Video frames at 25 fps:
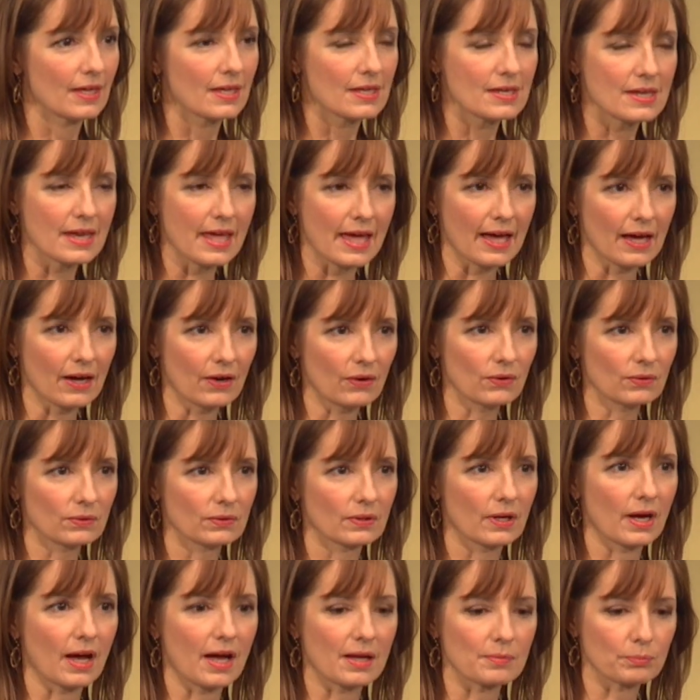Now,
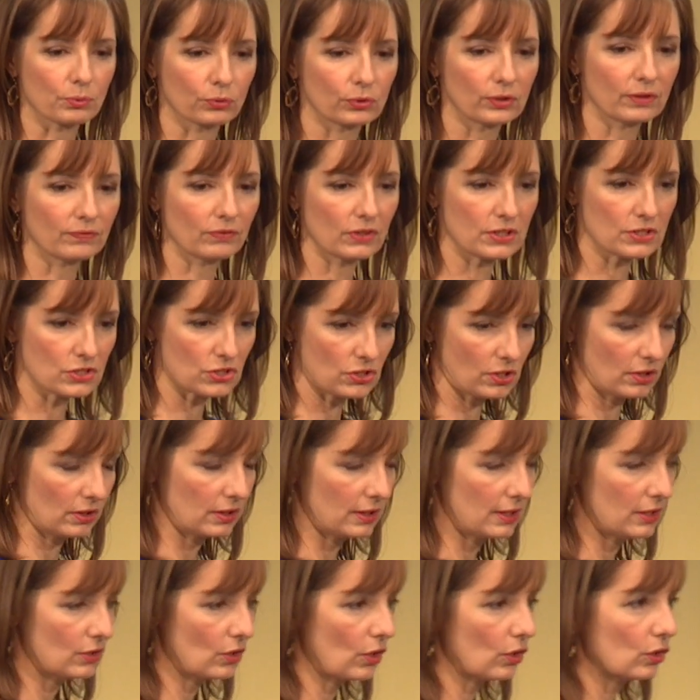I'm privileged to
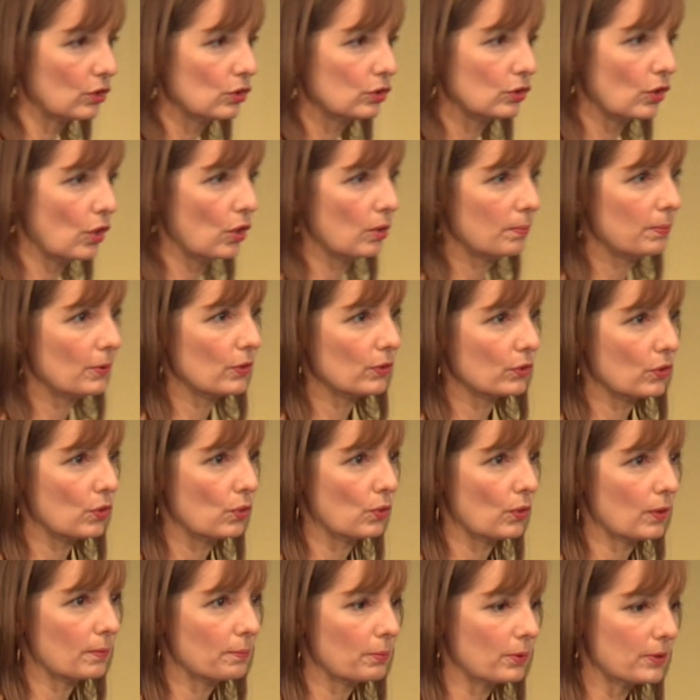lead our global
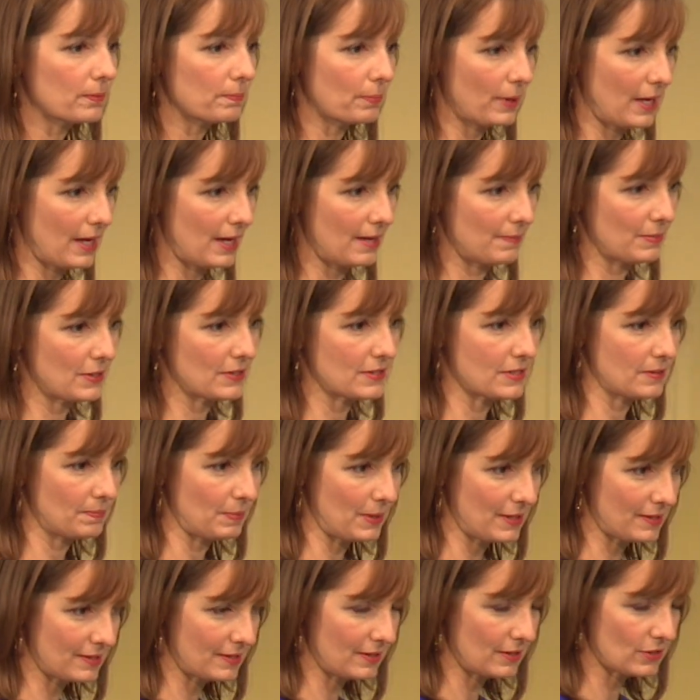corporate payments
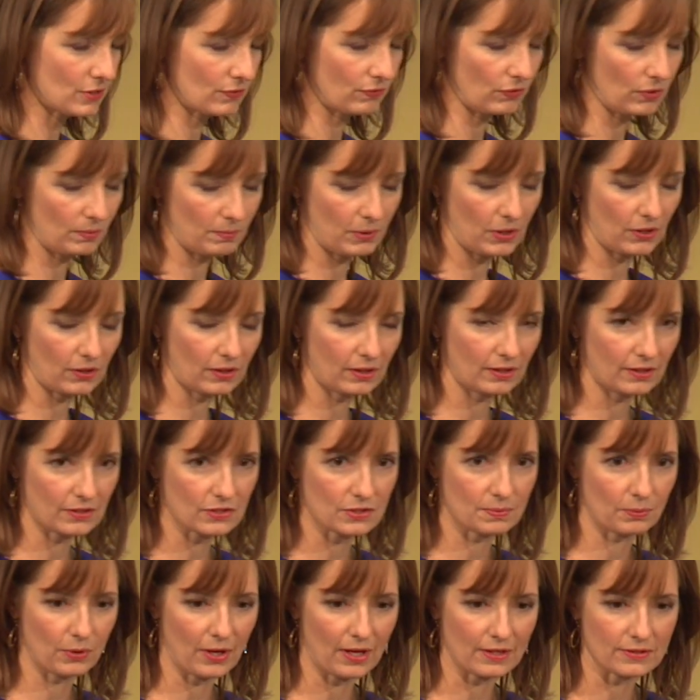business for American
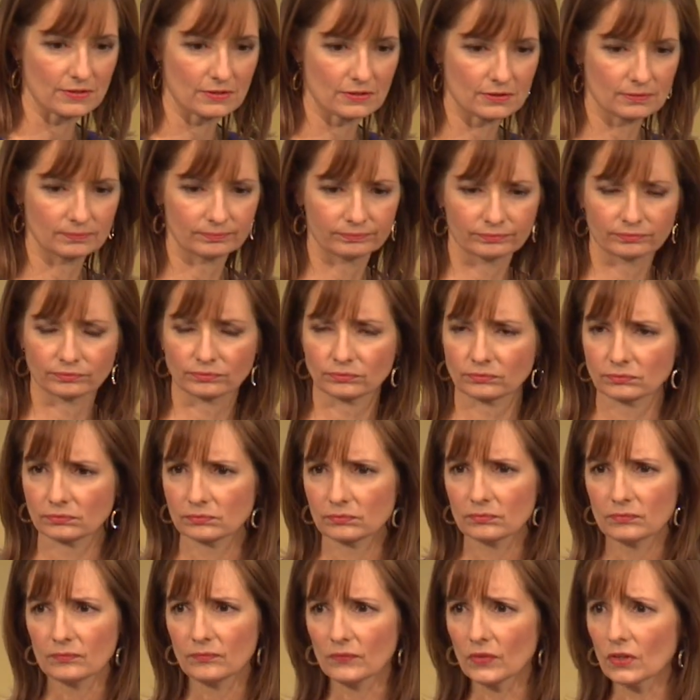Express.
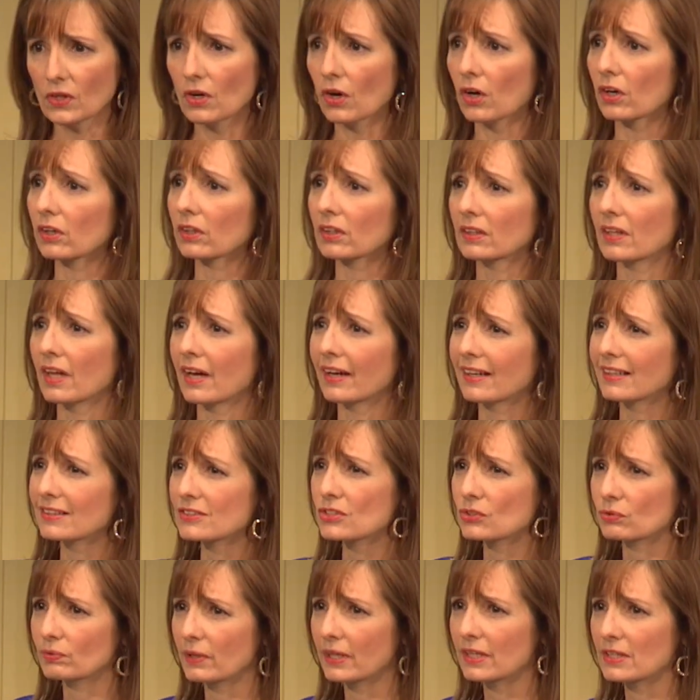Our
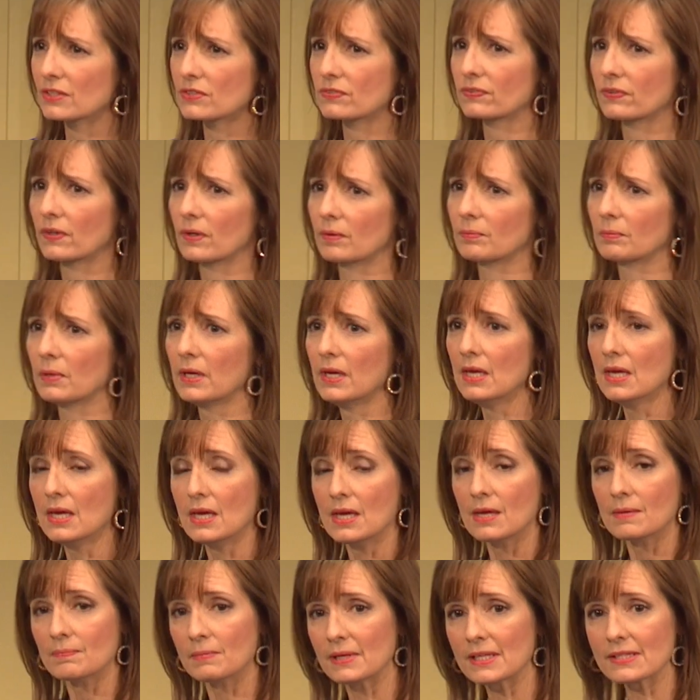clients range from
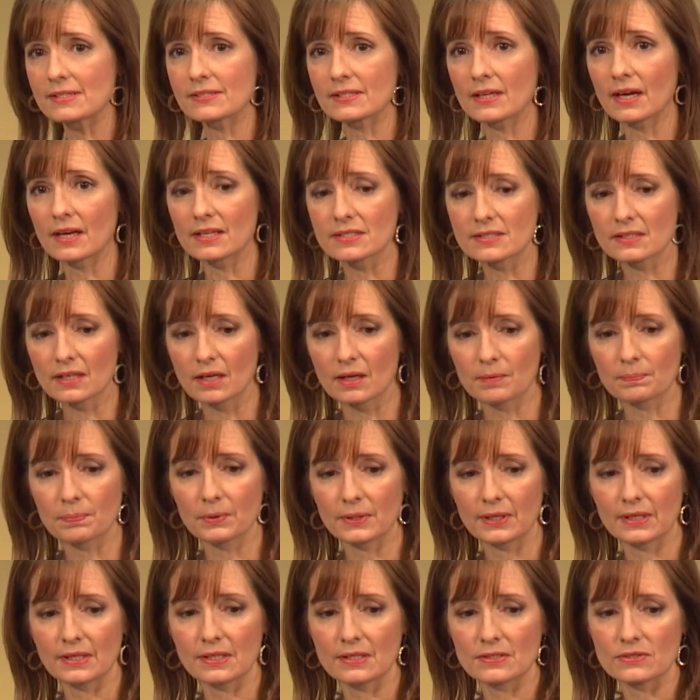mid-sized
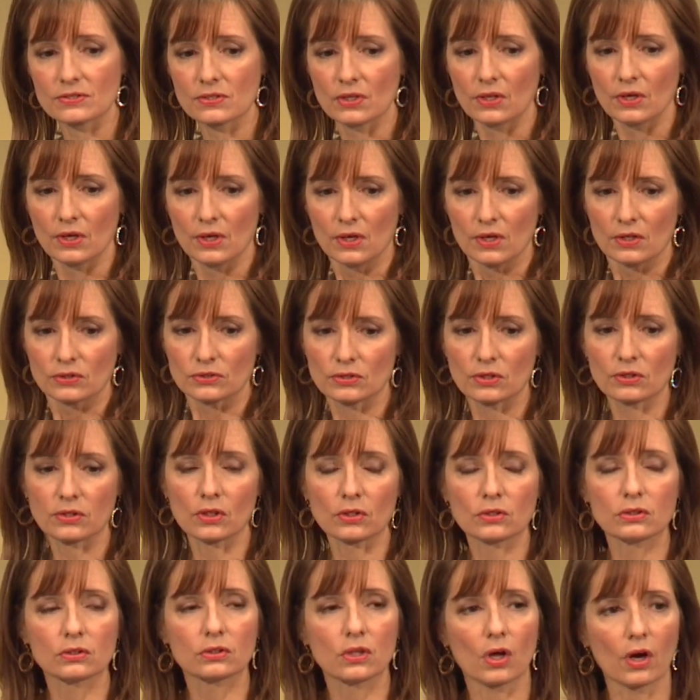companies to the
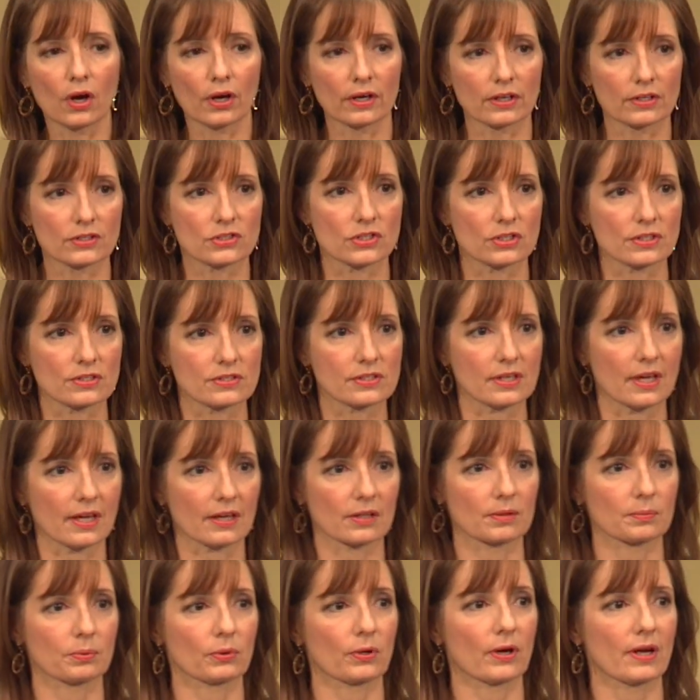largest
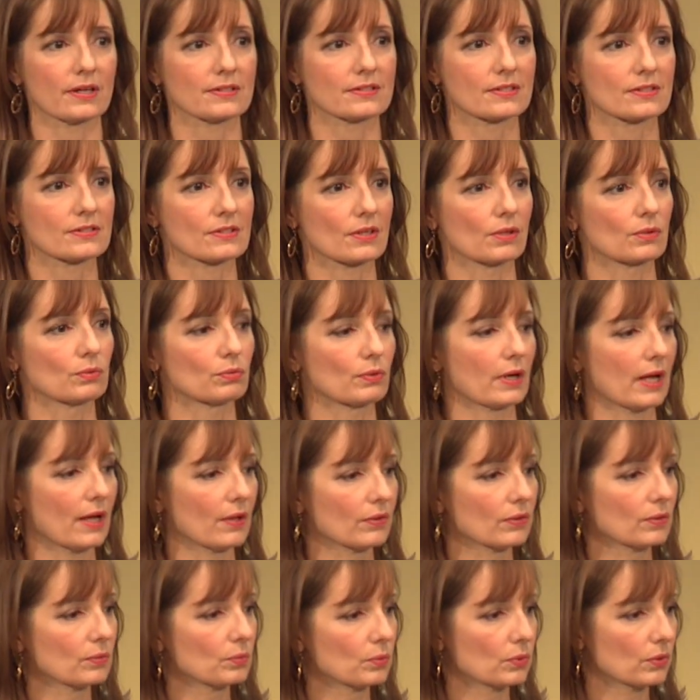enterprises
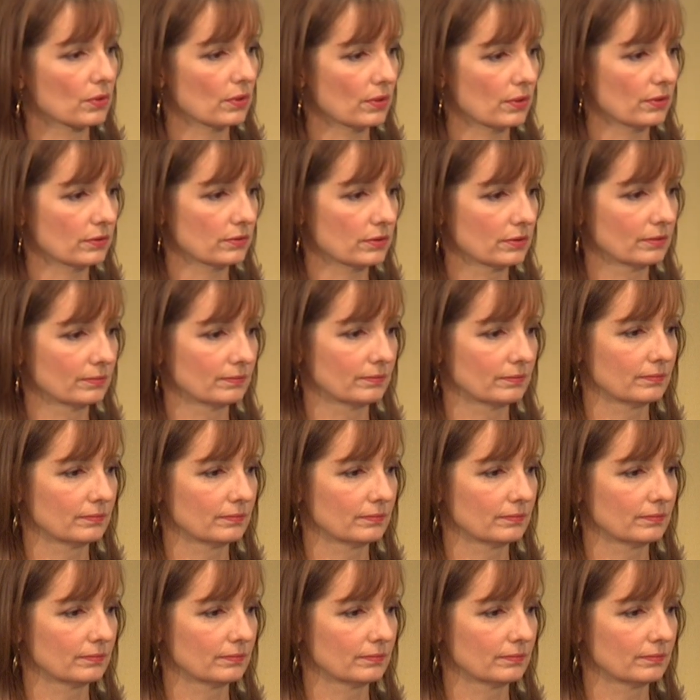around the world.